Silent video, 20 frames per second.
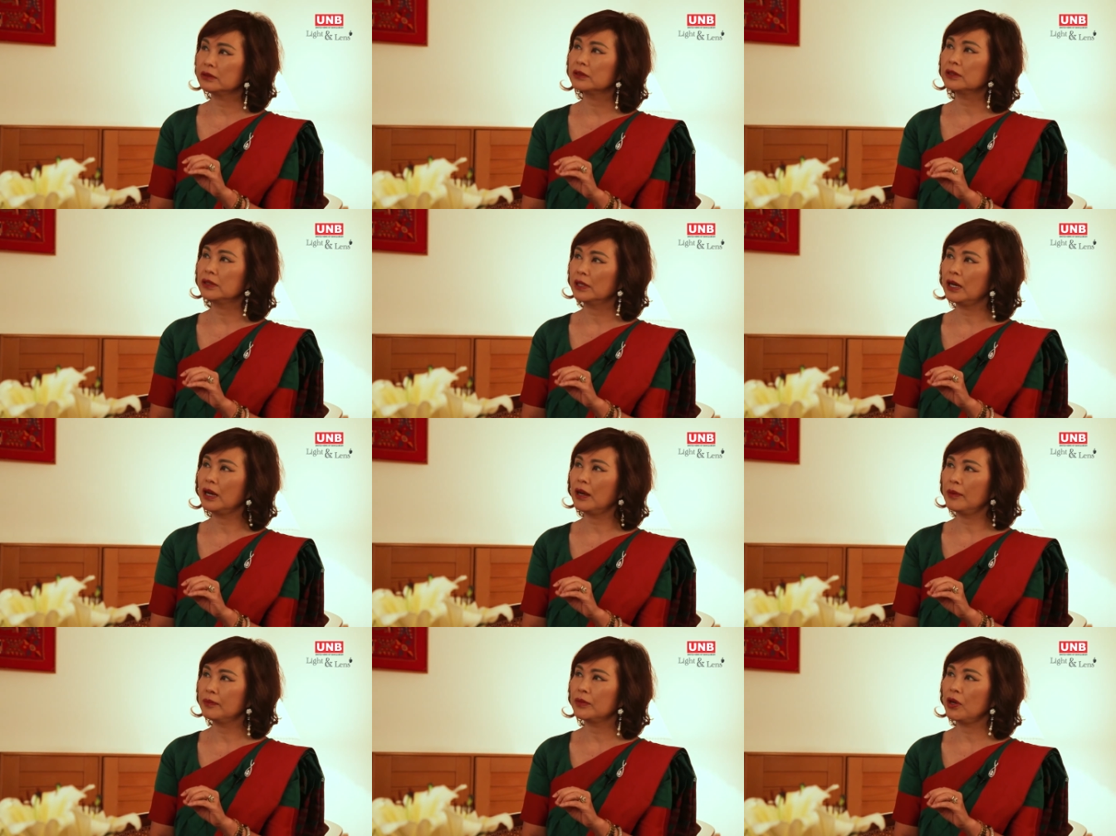
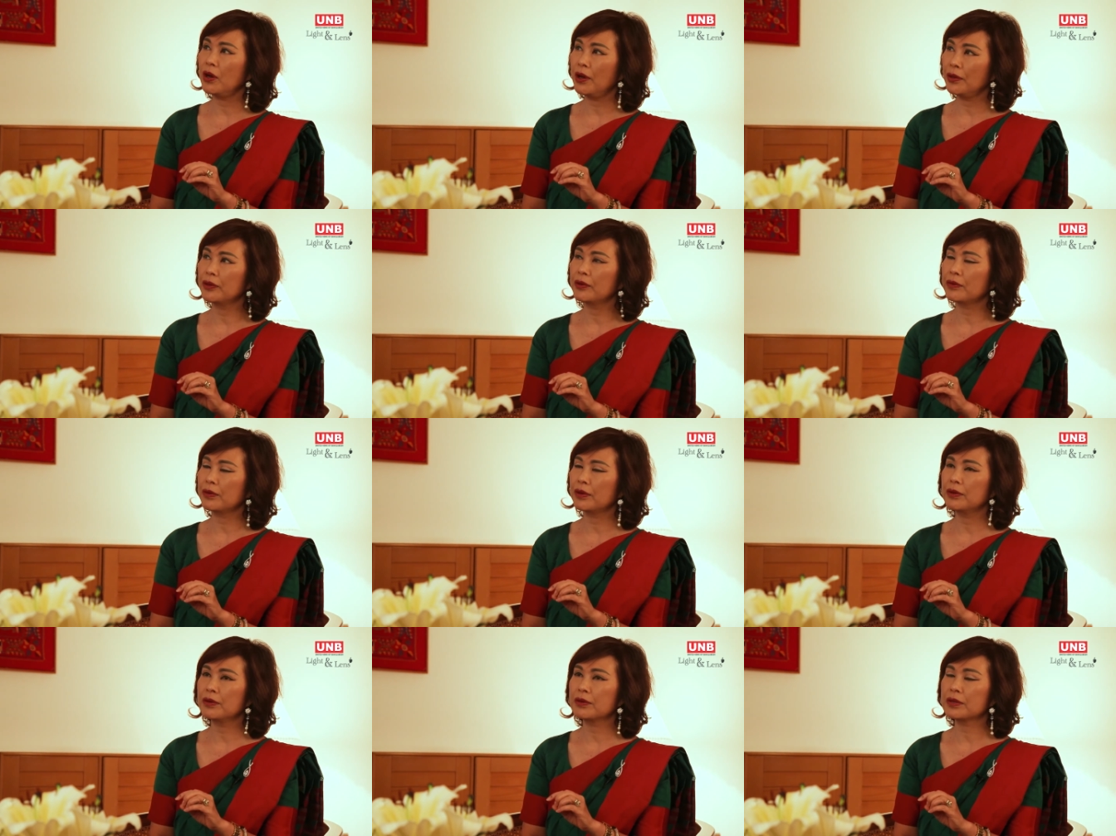on the
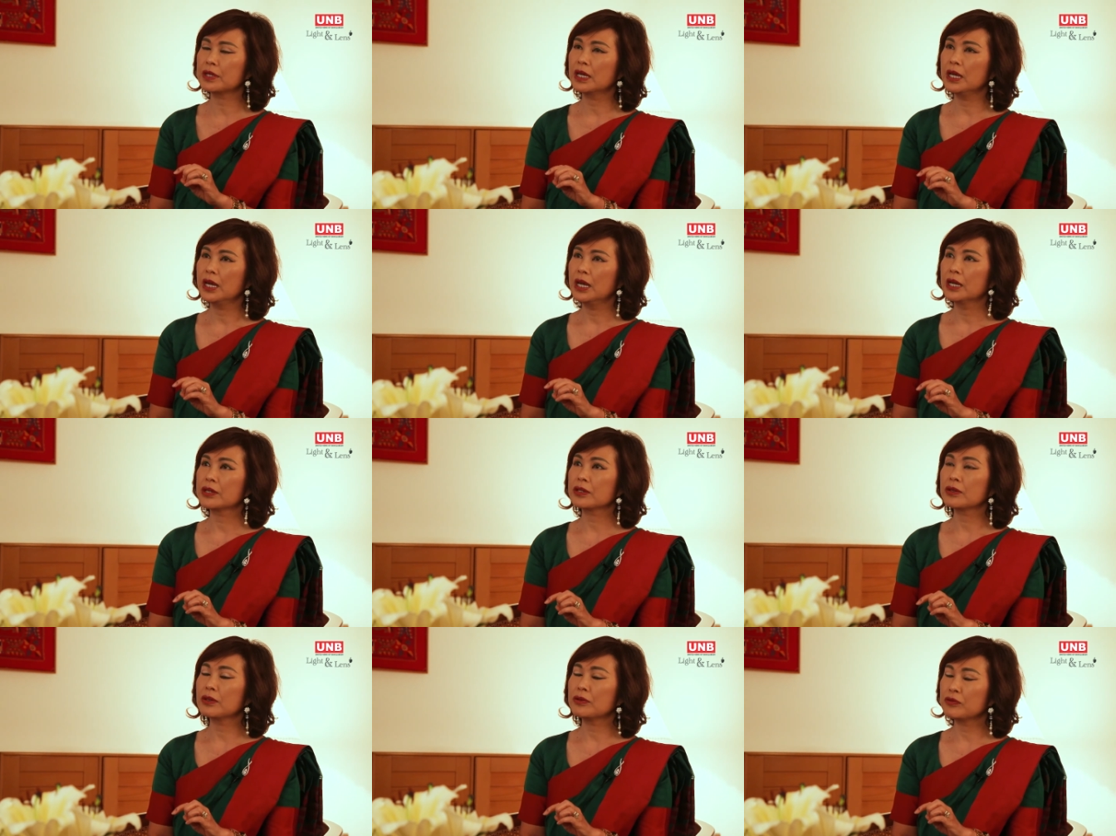road.
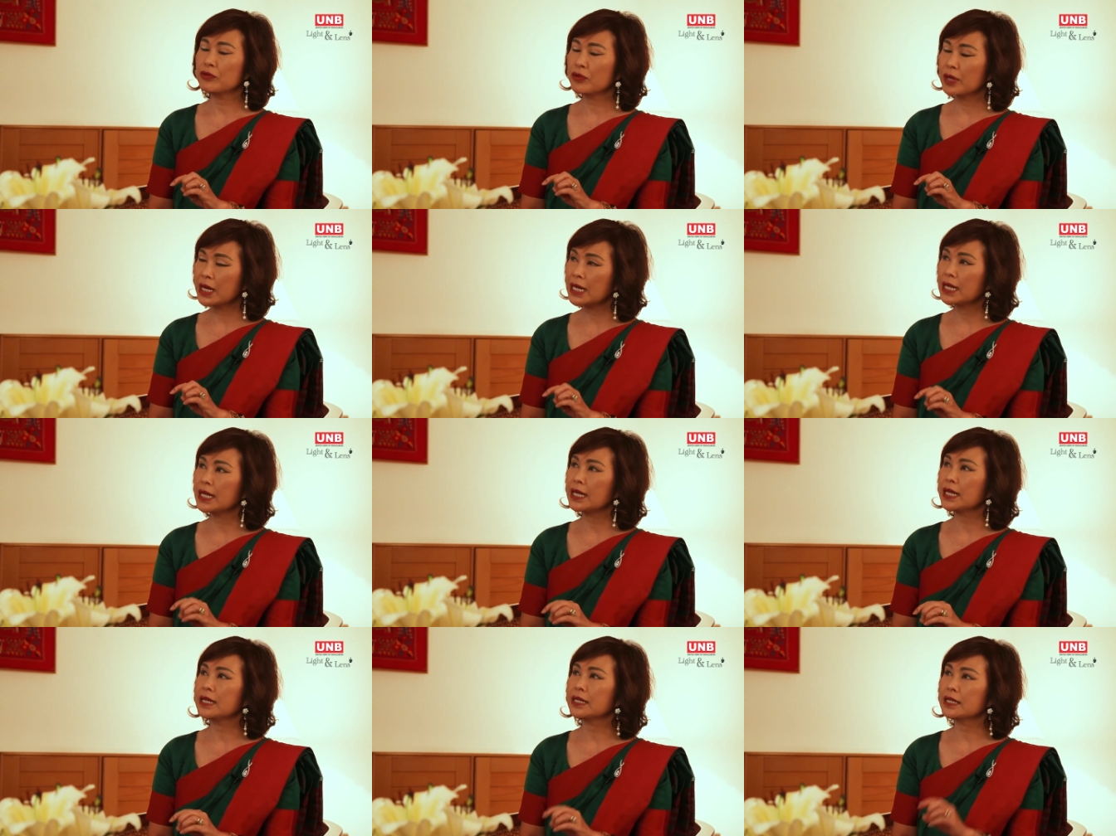So
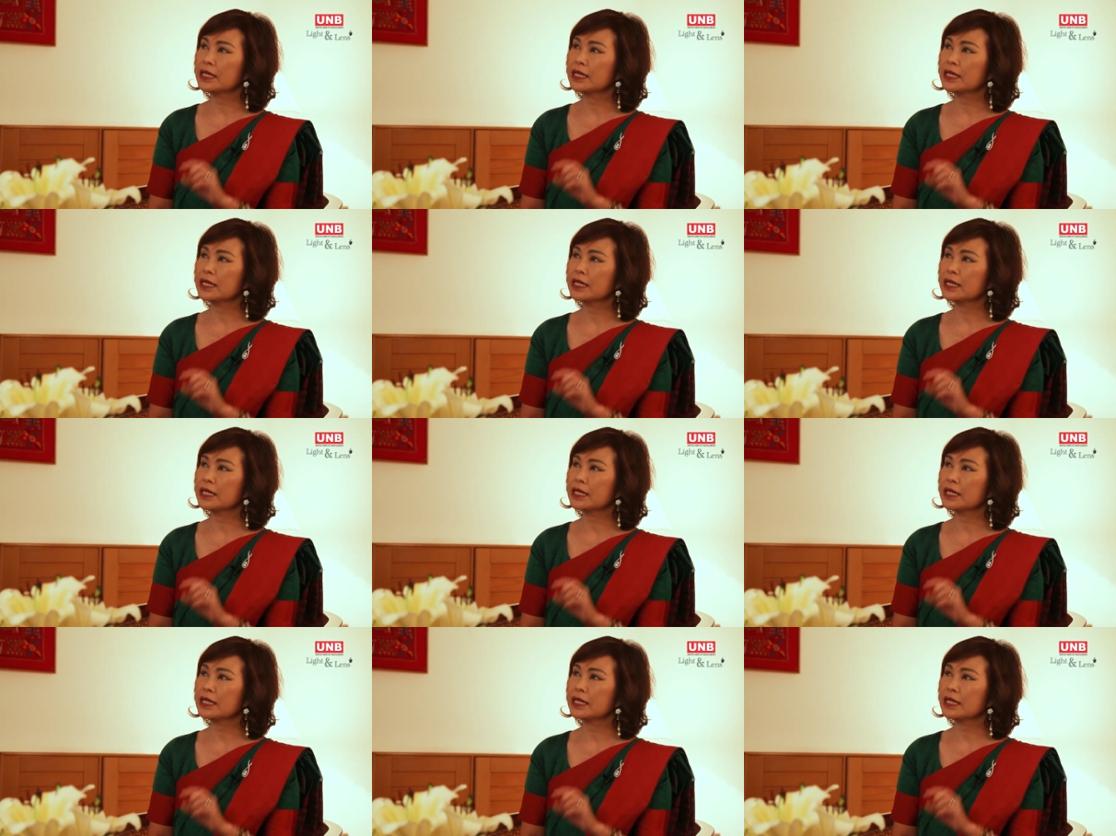really,